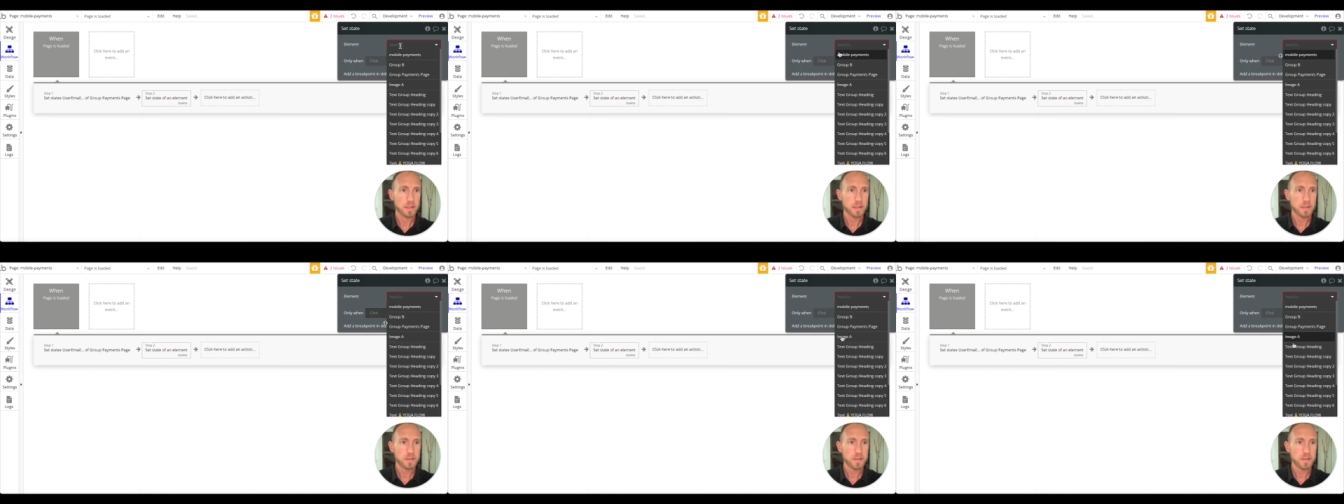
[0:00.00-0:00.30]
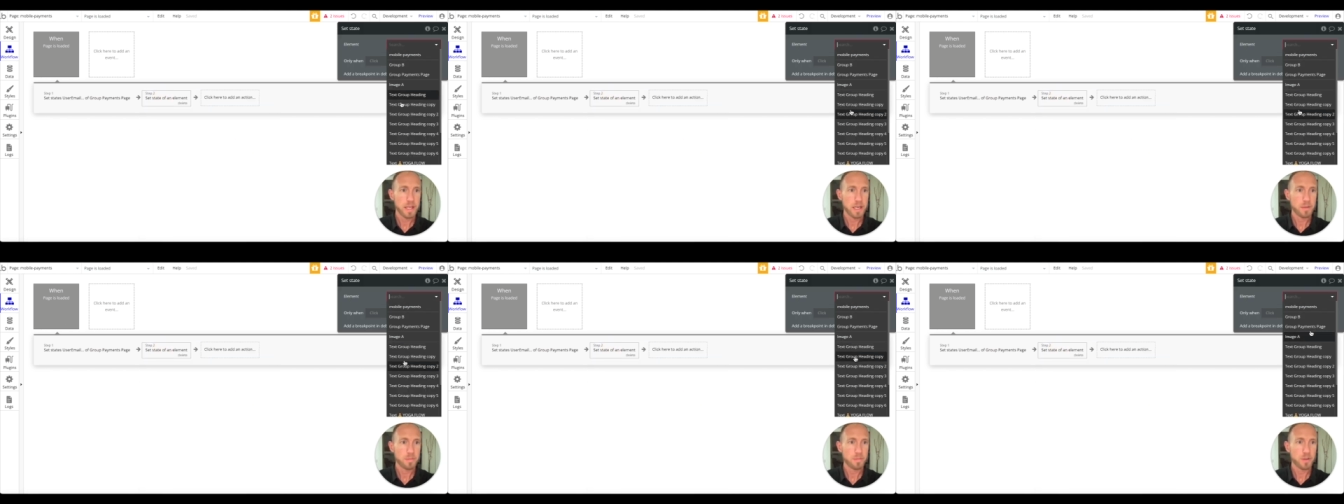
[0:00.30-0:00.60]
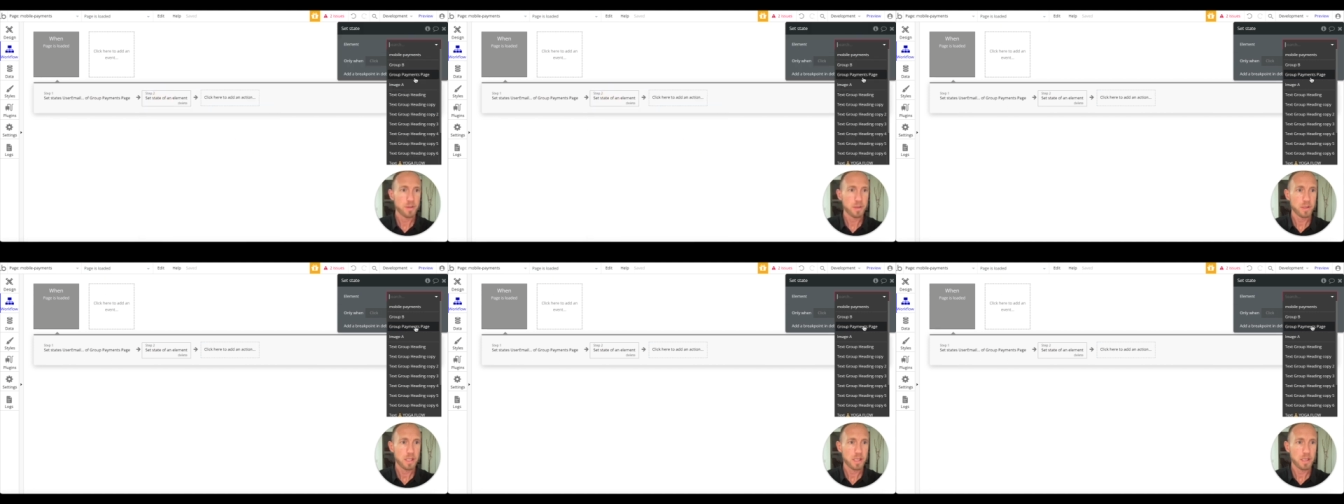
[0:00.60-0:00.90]
setup
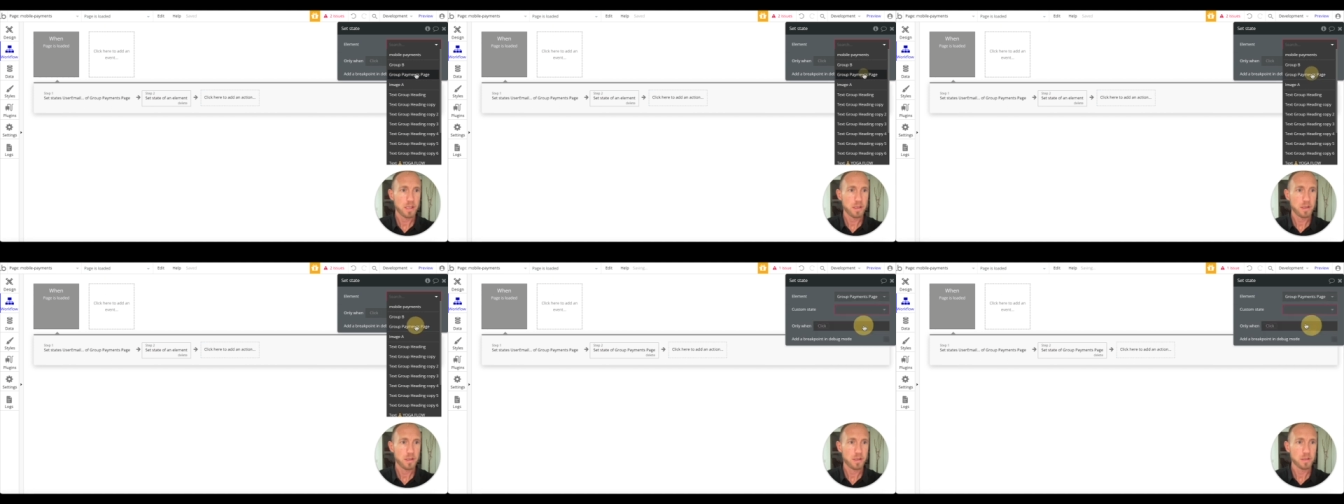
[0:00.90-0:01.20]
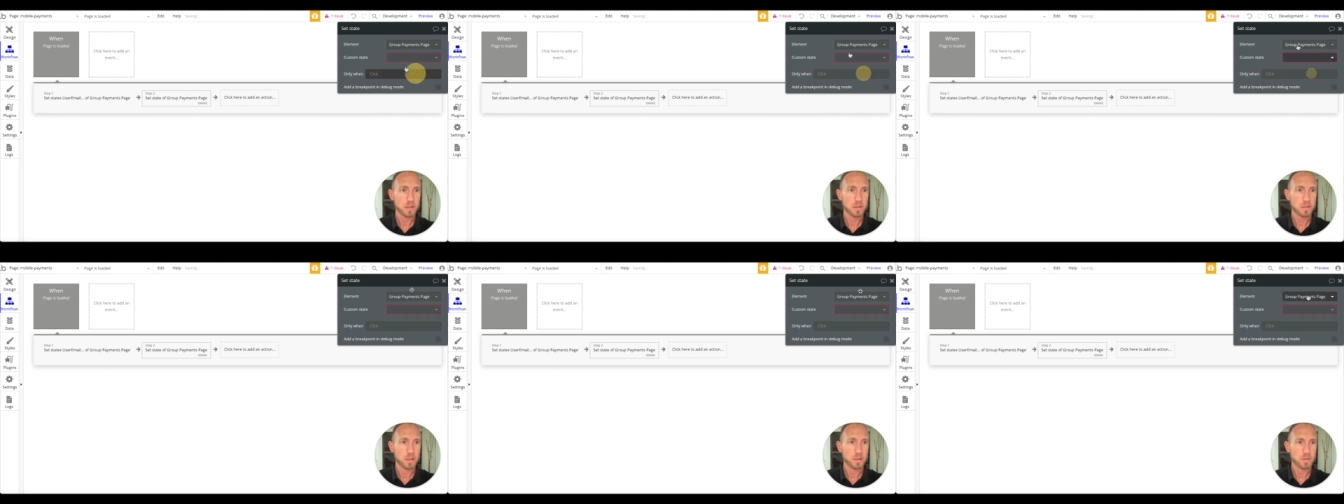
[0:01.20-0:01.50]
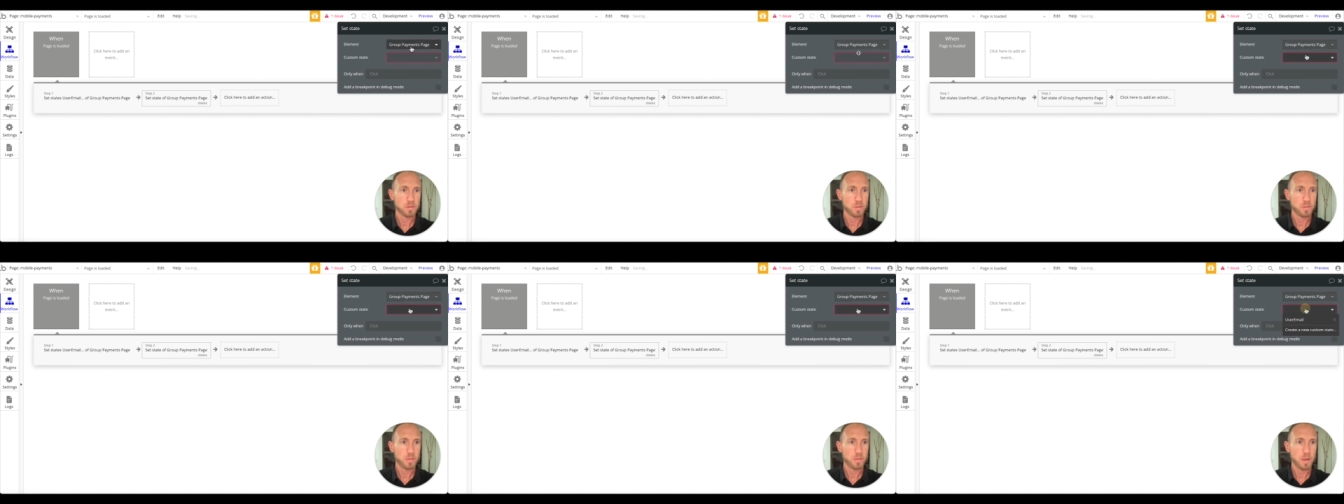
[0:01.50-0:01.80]
here, this
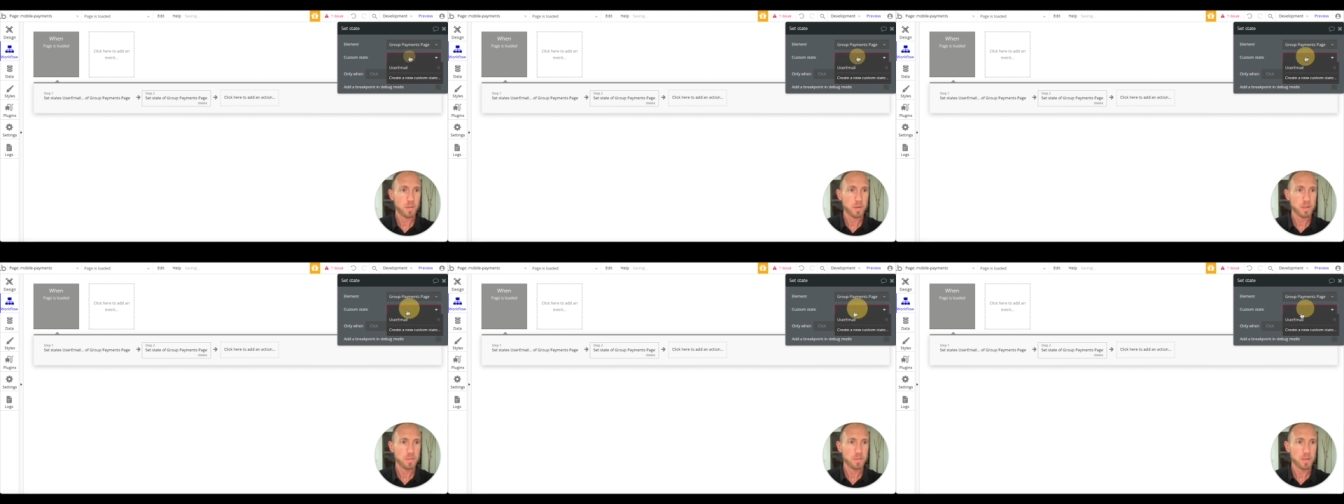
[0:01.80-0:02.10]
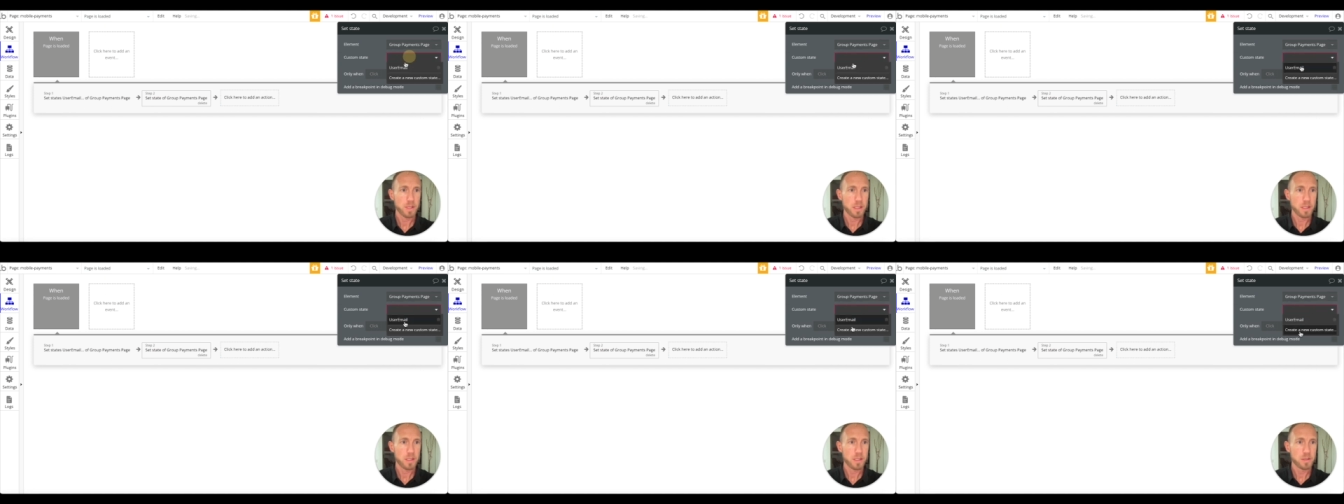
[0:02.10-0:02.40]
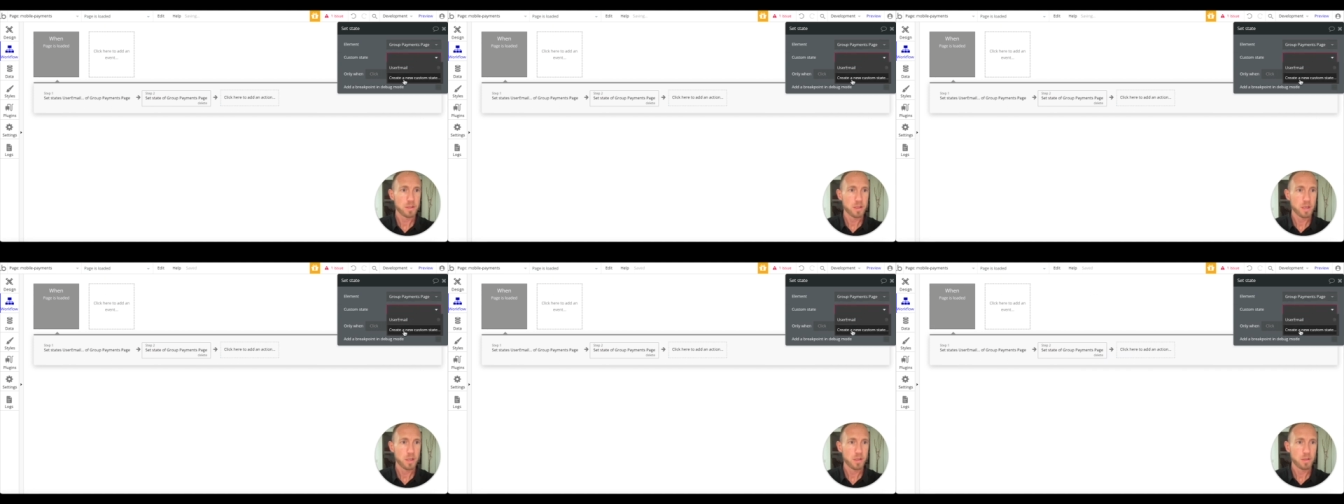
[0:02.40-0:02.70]
group payments
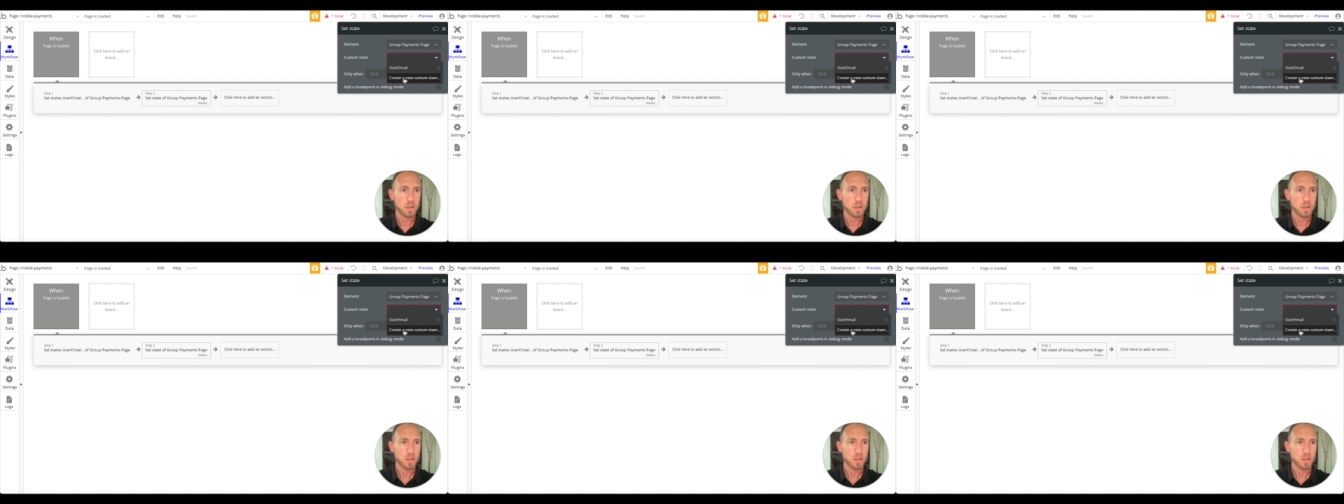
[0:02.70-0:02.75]
page,